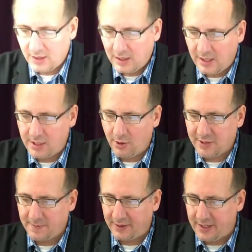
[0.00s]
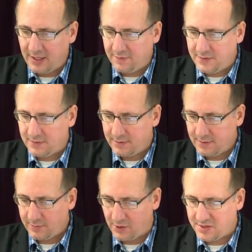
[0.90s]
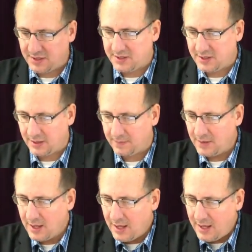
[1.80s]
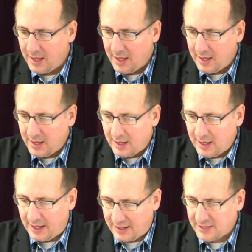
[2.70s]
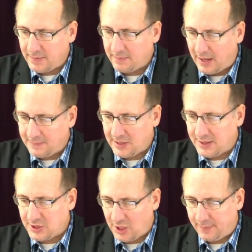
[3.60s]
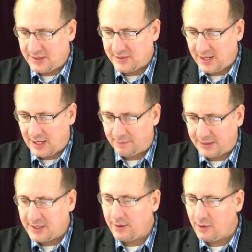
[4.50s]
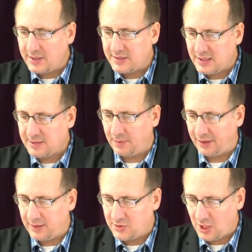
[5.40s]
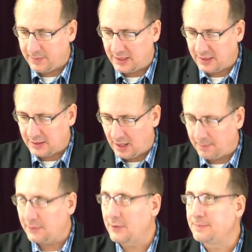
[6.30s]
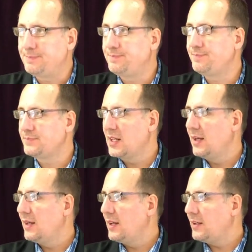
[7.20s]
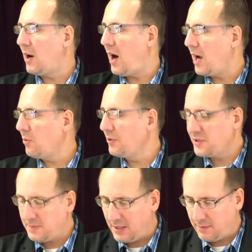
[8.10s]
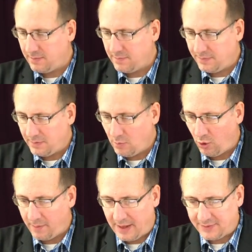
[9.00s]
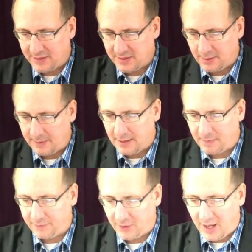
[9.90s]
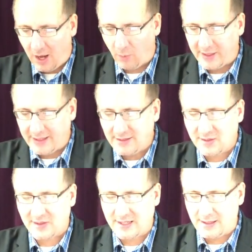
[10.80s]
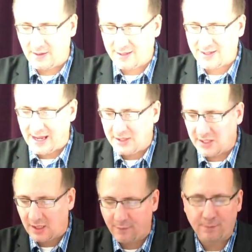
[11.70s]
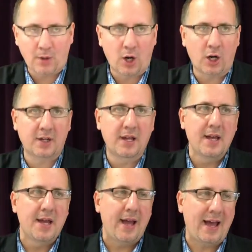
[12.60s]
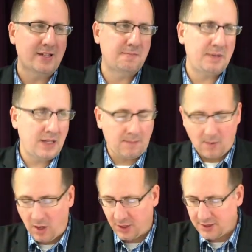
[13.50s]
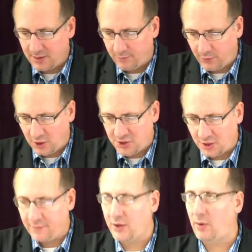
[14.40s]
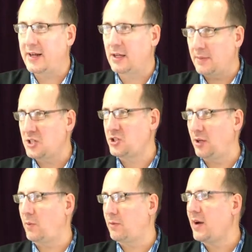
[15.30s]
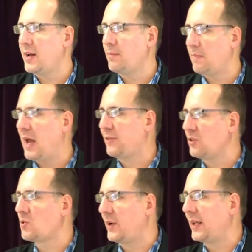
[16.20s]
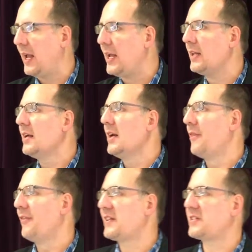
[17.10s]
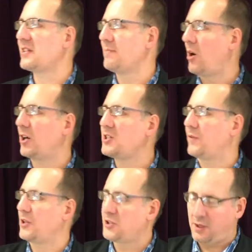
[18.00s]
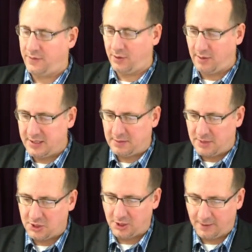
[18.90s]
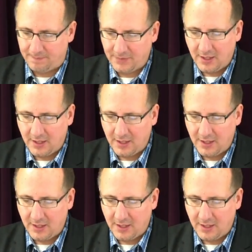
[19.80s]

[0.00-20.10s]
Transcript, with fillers: He who has believed, verse 16, and has been baptized shall be saved, but he who has disbelieved shall be condemned. Now, I will speak more about this in a bit, but for now, we need to see this ending of Mark as being Mark's version of the Great Commission. We read in Matthew 28, this is Mark's version of the Great Commission.